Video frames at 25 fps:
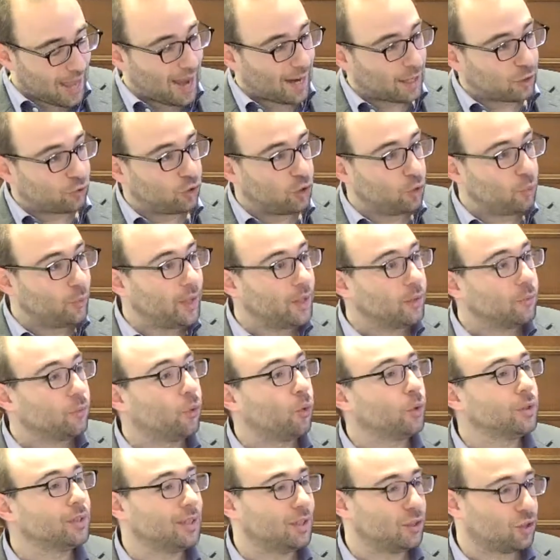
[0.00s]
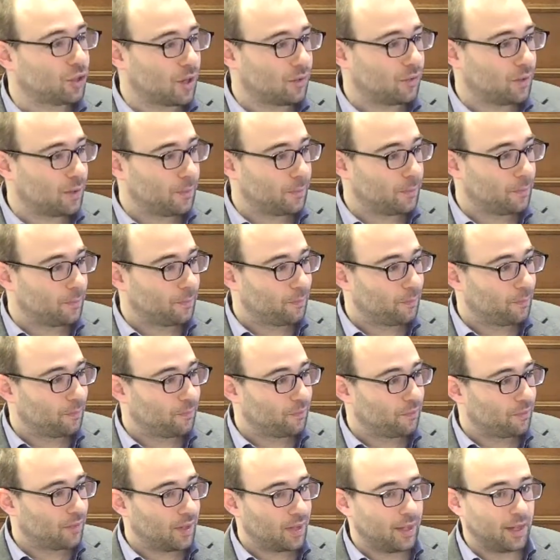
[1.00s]
actually reinforce each other.
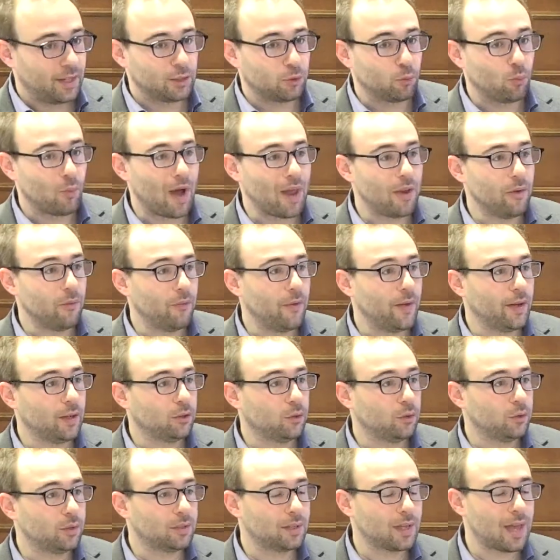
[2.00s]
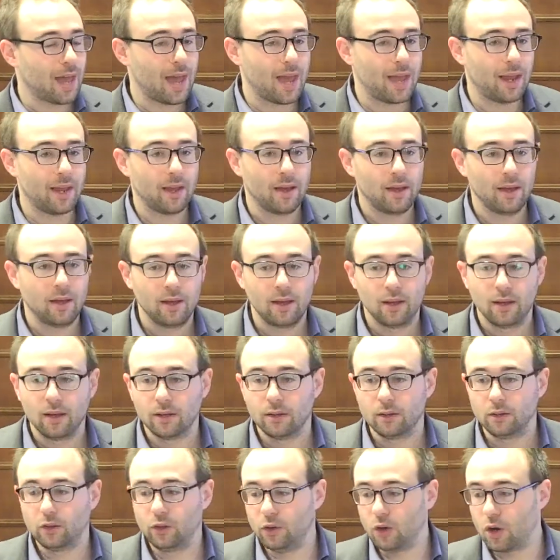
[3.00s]
It's one thing to say,
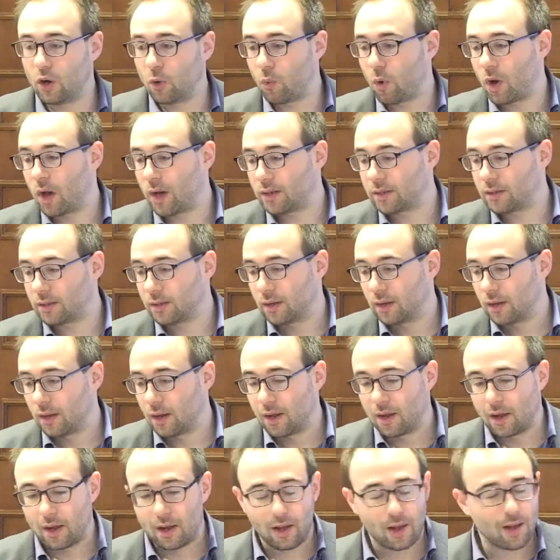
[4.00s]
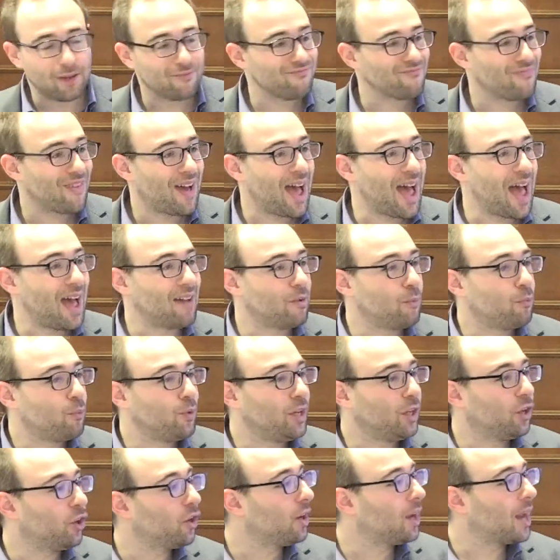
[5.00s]
you know what, I have a
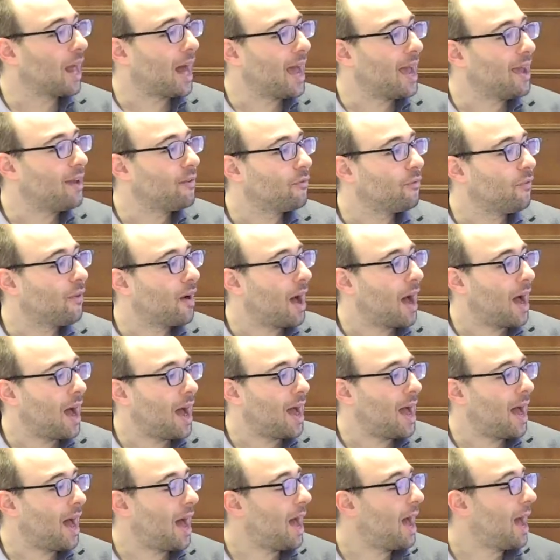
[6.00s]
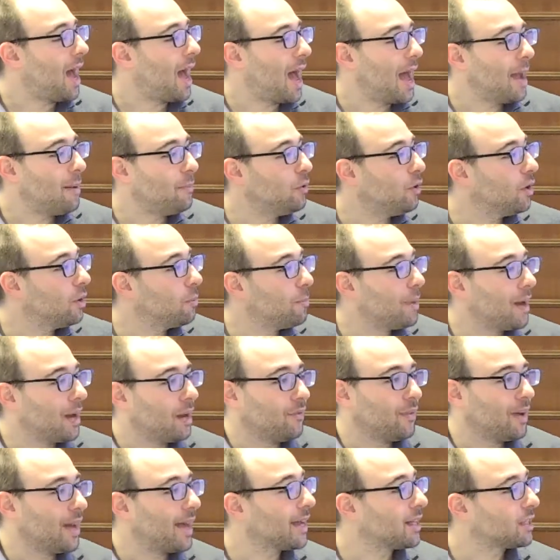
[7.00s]
pretty good life. I'm doing better
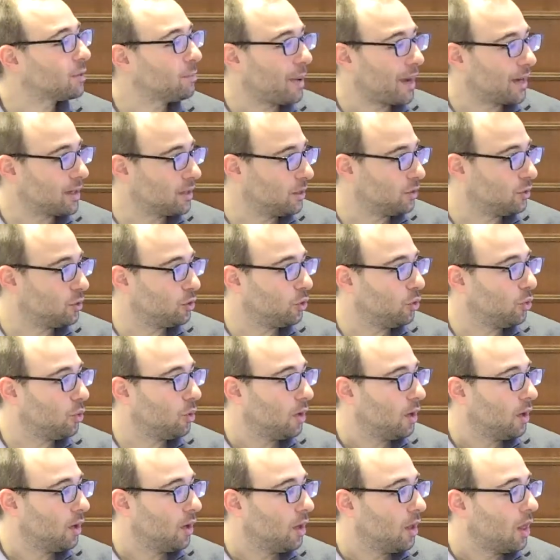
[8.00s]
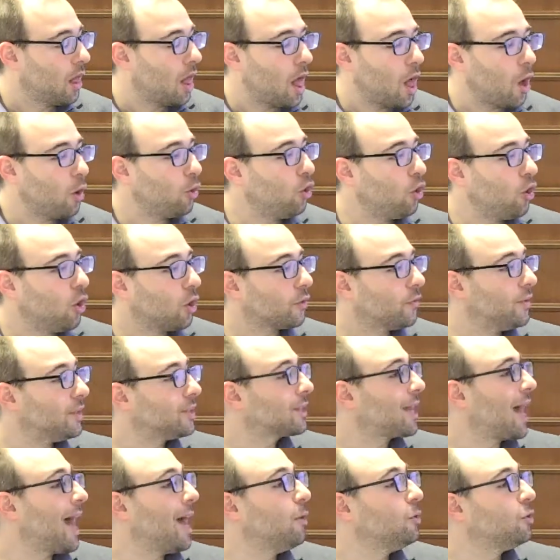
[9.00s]
than I expected to. oh, look,
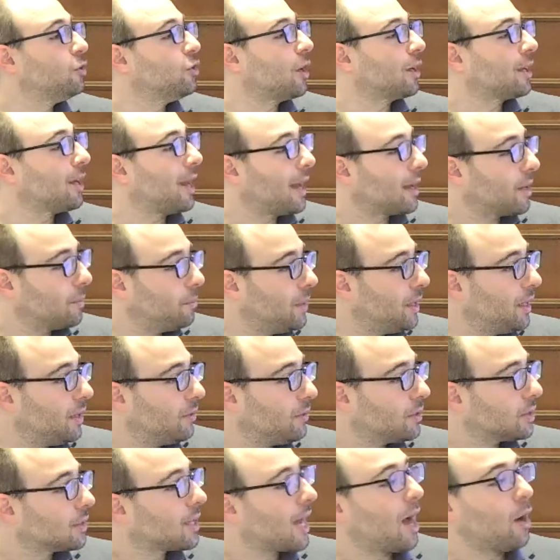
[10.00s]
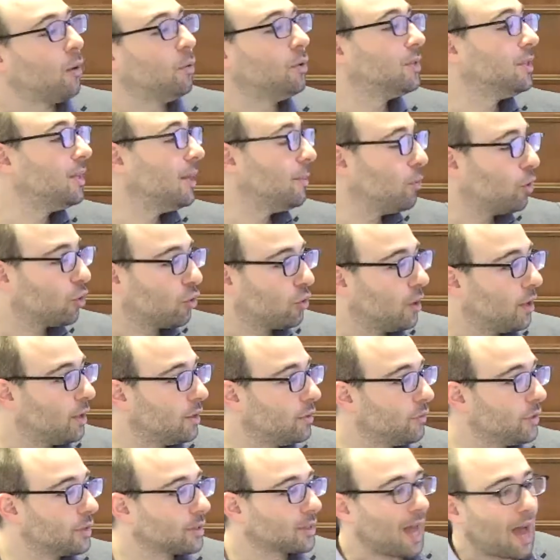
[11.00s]
this guy who's not like me, this guy who's an
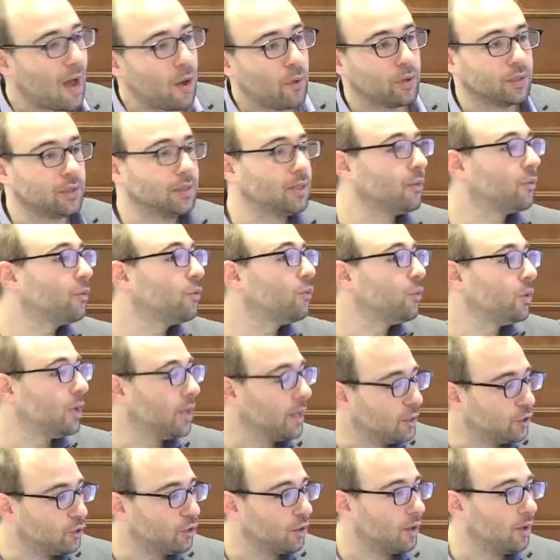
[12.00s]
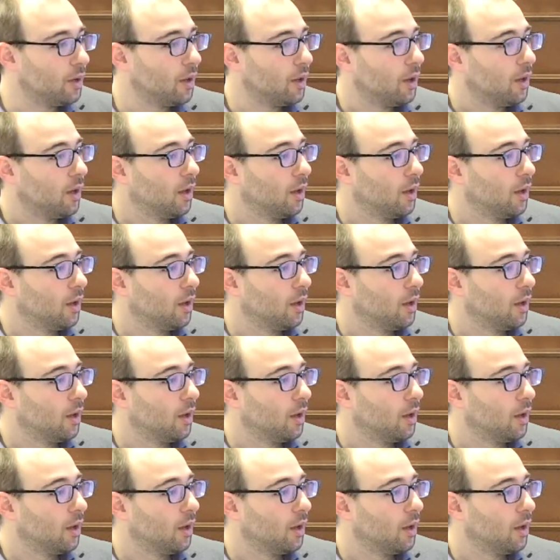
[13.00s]
immigrant, this guy who has a different religion,